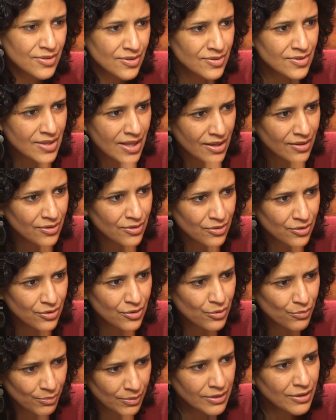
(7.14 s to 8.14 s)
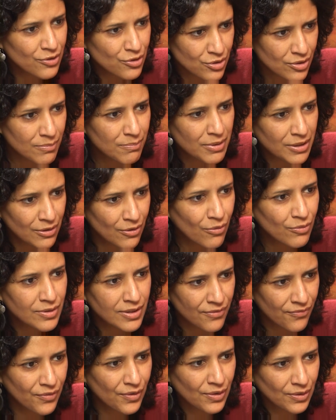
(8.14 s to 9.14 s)
is that there really should be no
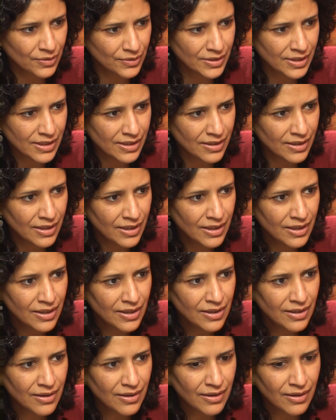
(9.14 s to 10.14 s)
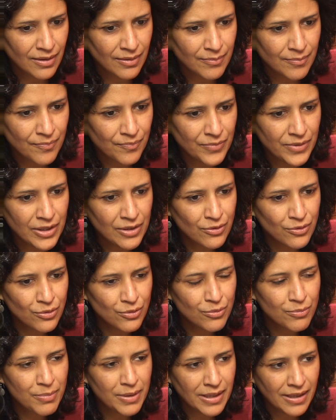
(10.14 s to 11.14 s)
difficulty in
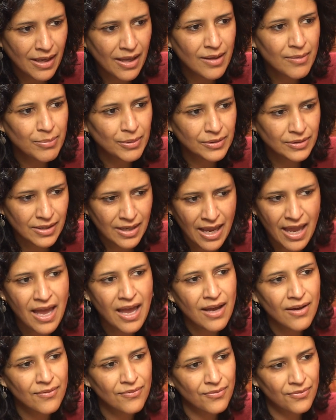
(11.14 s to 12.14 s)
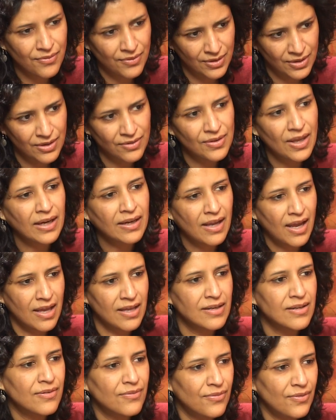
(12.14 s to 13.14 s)
you being able to have that
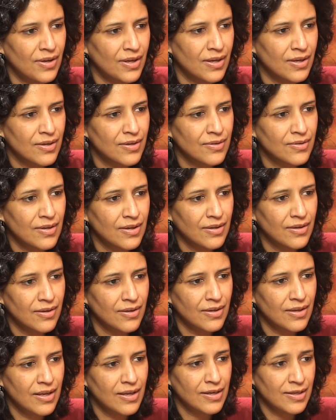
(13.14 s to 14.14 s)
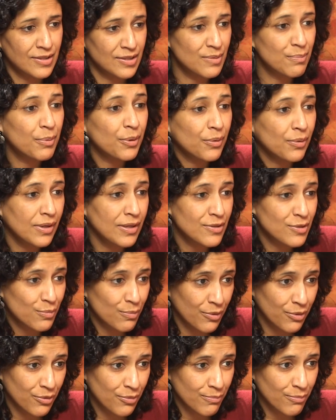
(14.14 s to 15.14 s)
kind of an experience
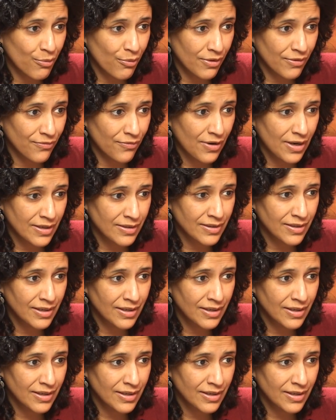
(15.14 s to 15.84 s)
with your boyfriend.